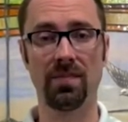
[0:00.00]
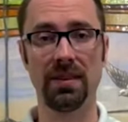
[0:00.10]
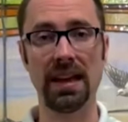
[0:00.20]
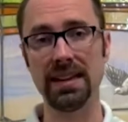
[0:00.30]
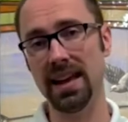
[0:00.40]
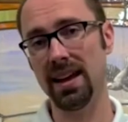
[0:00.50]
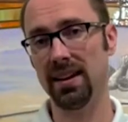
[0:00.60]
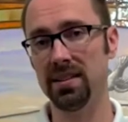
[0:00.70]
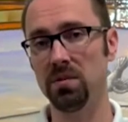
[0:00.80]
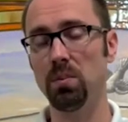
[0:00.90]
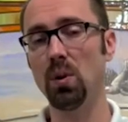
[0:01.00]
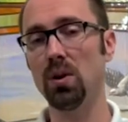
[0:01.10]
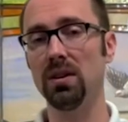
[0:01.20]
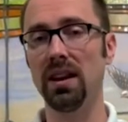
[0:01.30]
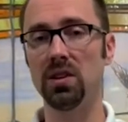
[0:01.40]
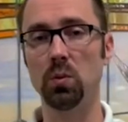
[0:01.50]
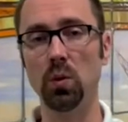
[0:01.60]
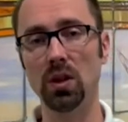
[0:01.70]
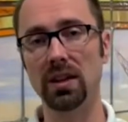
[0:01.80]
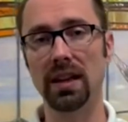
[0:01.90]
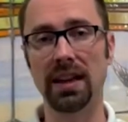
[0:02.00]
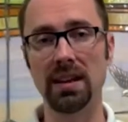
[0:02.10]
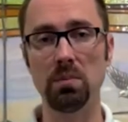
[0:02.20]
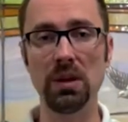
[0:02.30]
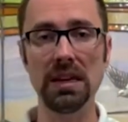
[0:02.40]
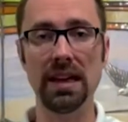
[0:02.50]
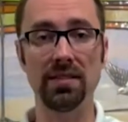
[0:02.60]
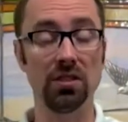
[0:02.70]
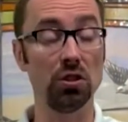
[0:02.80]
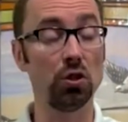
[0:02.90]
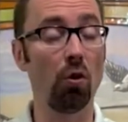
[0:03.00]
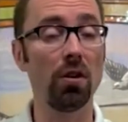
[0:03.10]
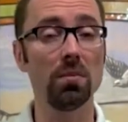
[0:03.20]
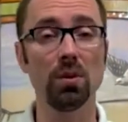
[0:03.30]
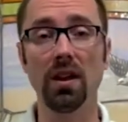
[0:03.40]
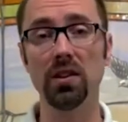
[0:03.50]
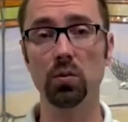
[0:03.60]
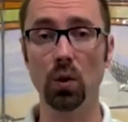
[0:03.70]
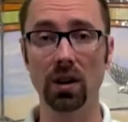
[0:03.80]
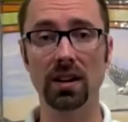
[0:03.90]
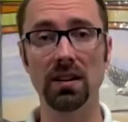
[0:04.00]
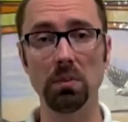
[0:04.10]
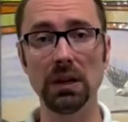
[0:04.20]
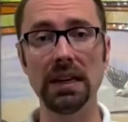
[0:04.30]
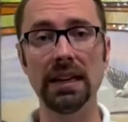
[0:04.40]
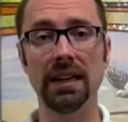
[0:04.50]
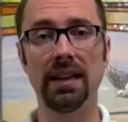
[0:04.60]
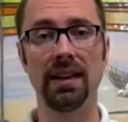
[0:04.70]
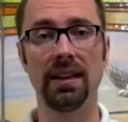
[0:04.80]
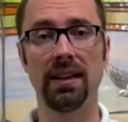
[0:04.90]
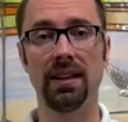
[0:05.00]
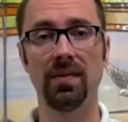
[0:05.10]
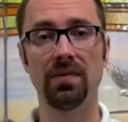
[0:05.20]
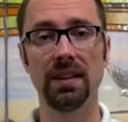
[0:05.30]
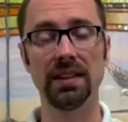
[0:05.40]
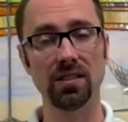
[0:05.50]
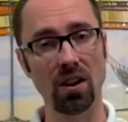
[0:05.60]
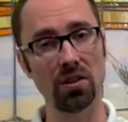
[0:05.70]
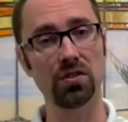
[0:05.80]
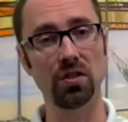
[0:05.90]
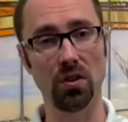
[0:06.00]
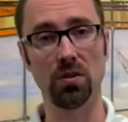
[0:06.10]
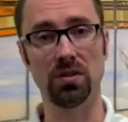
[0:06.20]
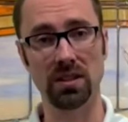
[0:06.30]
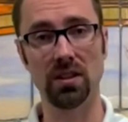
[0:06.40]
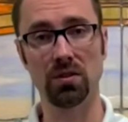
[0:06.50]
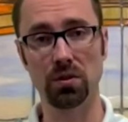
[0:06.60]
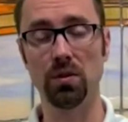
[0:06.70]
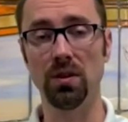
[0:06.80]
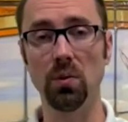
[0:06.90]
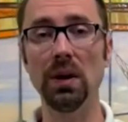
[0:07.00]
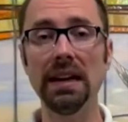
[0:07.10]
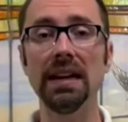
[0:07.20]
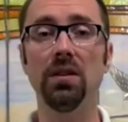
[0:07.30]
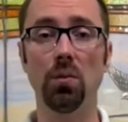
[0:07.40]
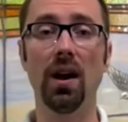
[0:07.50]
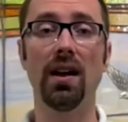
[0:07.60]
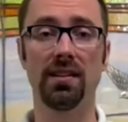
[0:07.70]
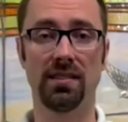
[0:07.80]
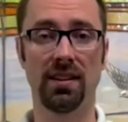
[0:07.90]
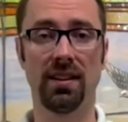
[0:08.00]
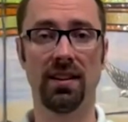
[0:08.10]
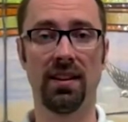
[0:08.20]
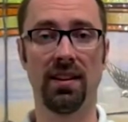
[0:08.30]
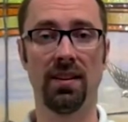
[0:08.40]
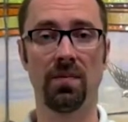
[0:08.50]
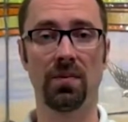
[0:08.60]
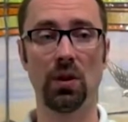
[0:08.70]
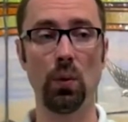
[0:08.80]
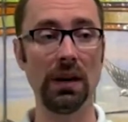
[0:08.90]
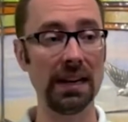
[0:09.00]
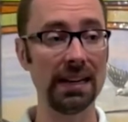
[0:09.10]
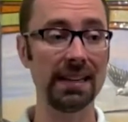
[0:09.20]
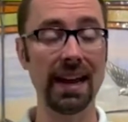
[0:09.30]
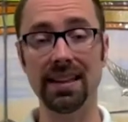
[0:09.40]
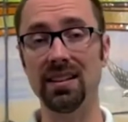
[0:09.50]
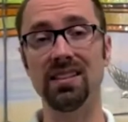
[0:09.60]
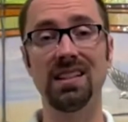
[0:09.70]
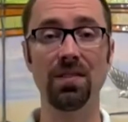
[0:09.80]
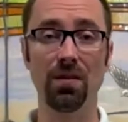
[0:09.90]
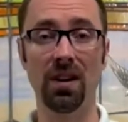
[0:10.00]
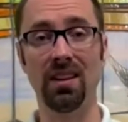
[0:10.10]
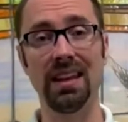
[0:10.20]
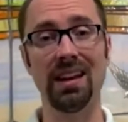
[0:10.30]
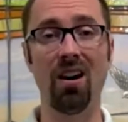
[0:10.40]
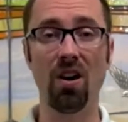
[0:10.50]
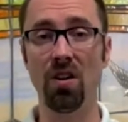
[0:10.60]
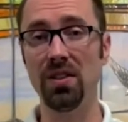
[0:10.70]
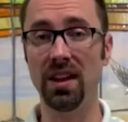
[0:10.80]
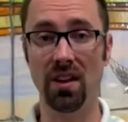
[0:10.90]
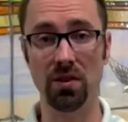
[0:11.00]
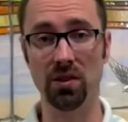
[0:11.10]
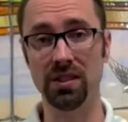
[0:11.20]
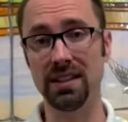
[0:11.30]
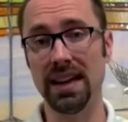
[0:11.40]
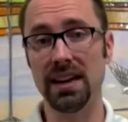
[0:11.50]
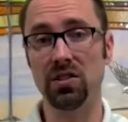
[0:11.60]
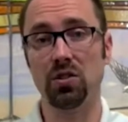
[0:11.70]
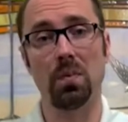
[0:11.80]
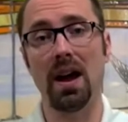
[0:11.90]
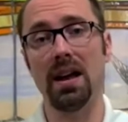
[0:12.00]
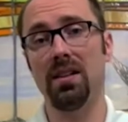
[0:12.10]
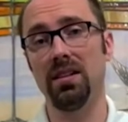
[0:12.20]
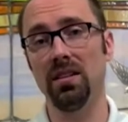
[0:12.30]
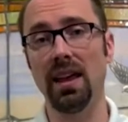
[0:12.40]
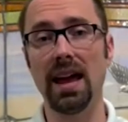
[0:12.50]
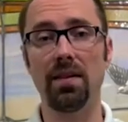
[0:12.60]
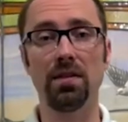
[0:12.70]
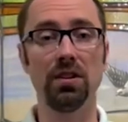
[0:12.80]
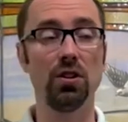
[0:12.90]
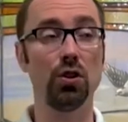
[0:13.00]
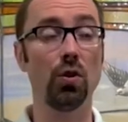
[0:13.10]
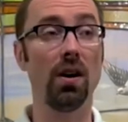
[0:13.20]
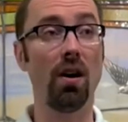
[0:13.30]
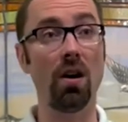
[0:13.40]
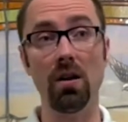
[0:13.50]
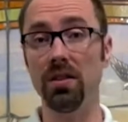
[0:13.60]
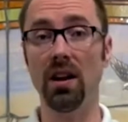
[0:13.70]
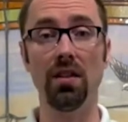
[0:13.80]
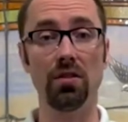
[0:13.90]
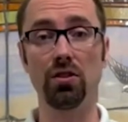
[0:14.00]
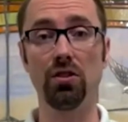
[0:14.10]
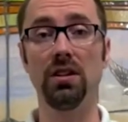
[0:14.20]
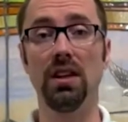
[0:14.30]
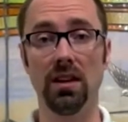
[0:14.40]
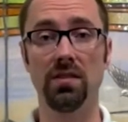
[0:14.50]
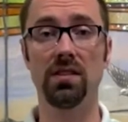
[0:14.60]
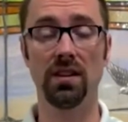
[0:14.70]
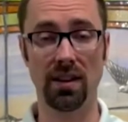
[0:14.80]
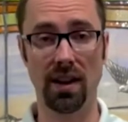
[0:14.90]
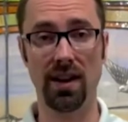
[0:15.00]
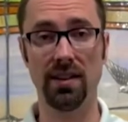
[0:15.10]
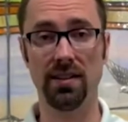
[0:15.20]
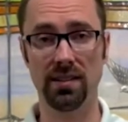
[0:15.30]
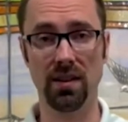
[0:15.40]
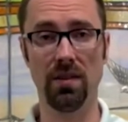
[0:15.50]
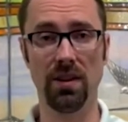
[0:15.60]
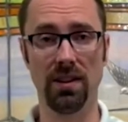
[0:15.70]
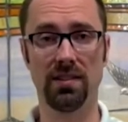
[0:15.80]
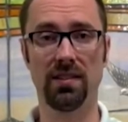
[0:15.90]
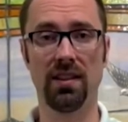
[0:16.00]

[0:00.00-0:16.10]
And yet, as important as work can be, as enjoyable as work can be, it's also still true that we need rest. We need a day that's different than all of the others, a day to smile and to laugh and enjoy all the other good gifts that God has given us.